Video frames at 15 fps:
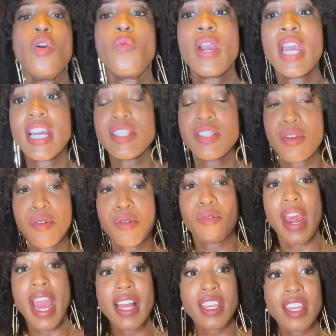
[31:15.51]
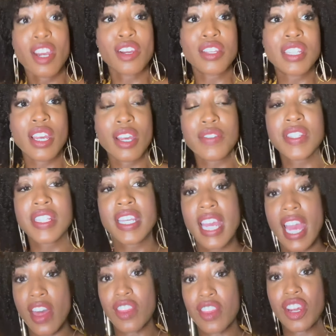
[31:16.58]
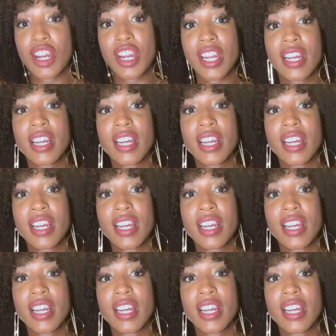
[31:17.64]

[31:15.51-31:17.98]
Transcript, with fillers: We had to rally ourselves together